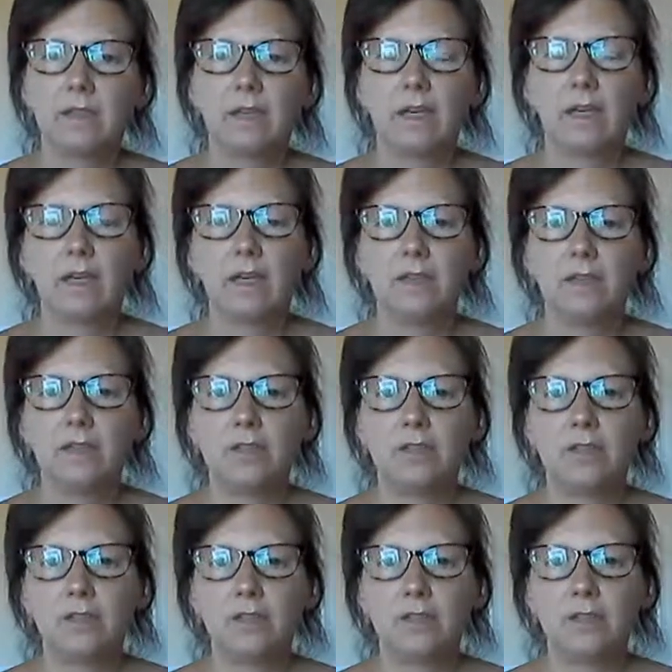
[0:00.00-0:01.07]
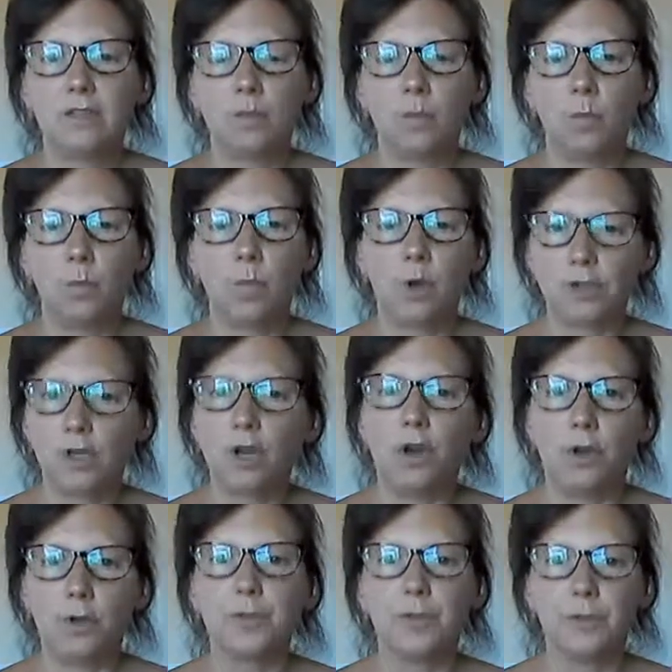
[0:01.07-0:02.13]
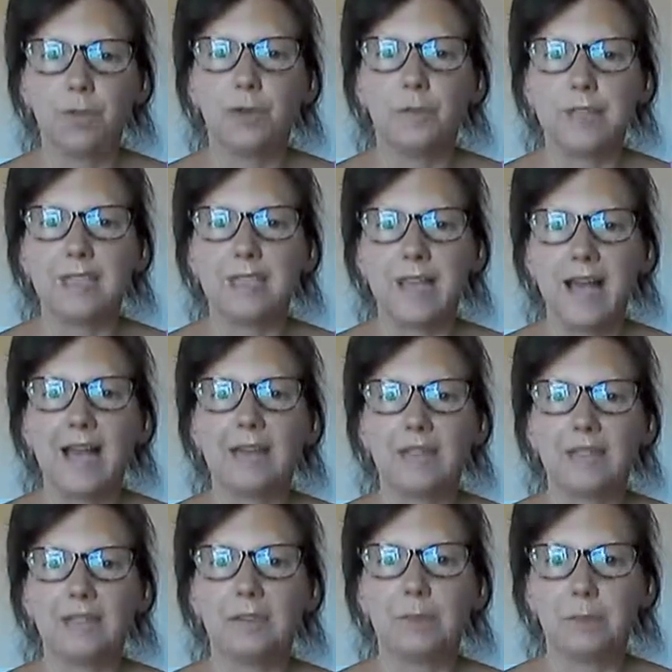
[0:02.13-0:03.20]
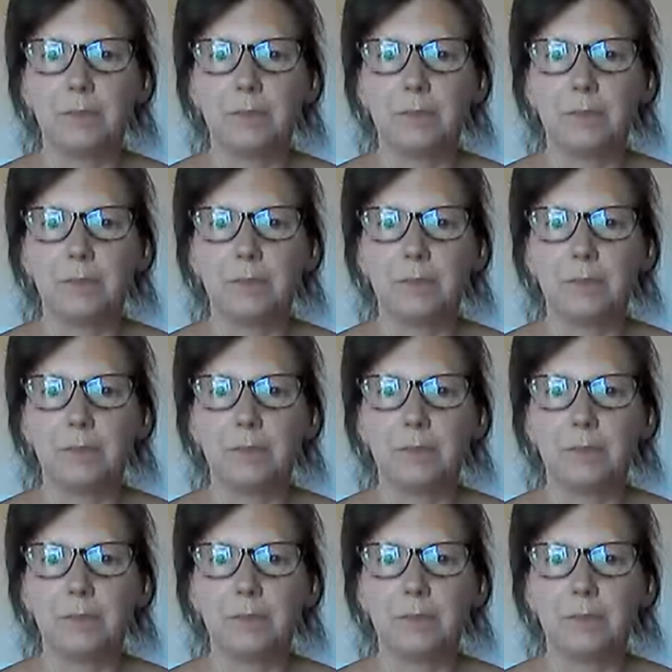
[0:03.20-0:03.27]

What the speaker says: and what's causing all this gas